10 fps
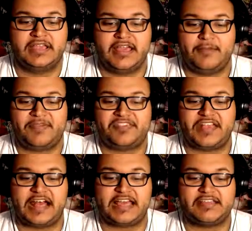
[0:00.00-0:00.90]

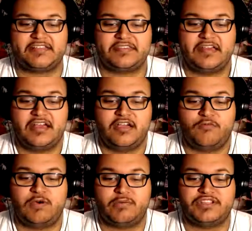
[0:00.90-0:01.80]
Besides,
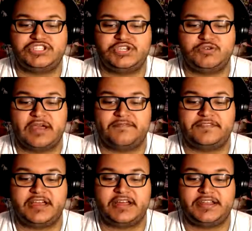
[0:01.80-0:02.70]
what would you have
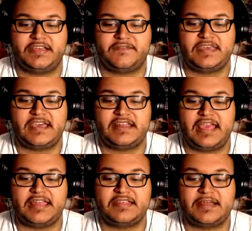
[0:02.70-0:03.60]
done if he had ended up